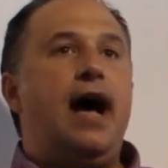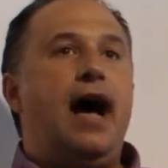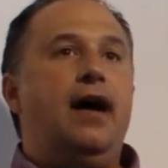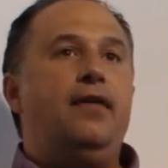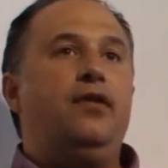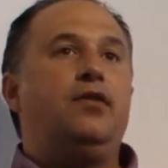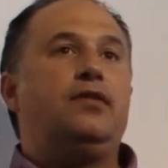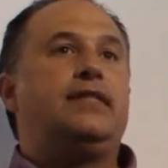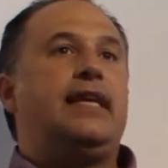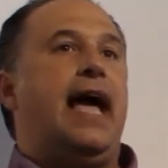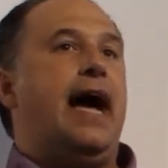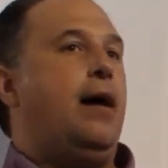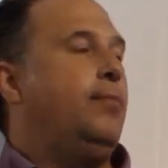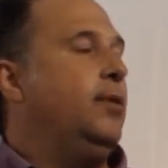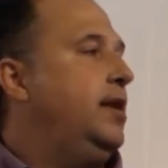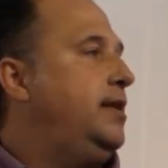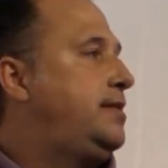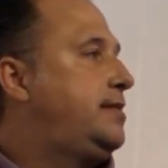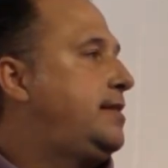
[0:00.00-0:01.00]
on their
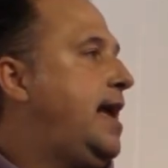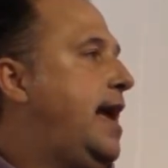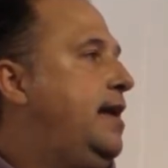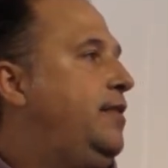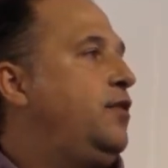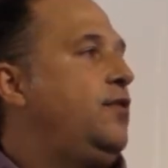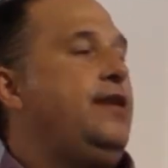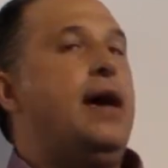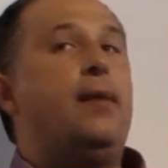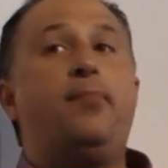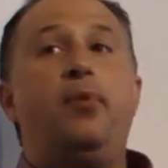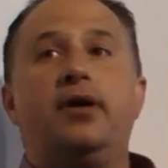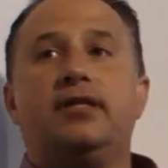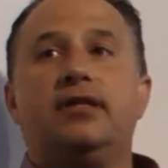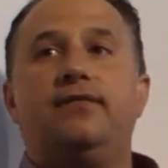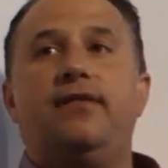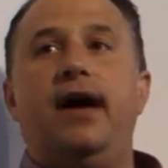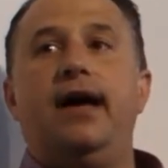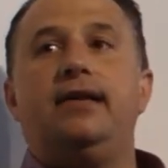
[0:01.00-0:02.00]
tablets and their network
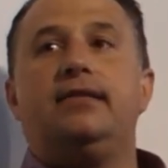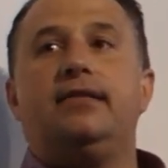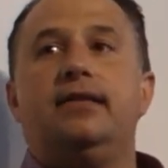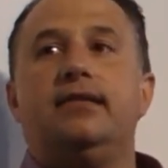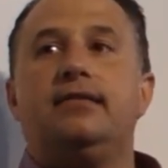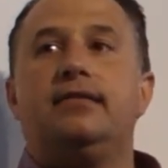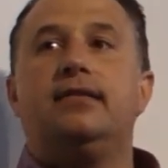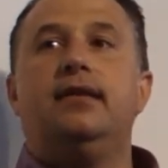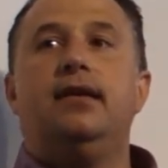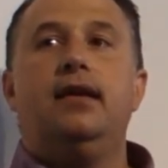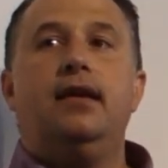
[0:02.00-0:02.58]
devices.